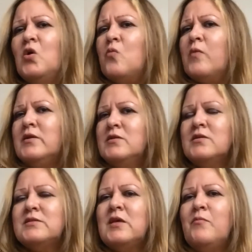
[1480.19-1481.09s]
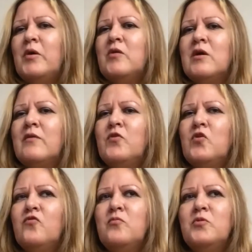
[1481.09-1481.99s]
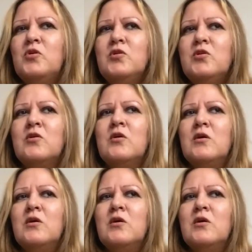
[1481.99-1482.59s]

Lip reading: Right in the same area. If you're familiar,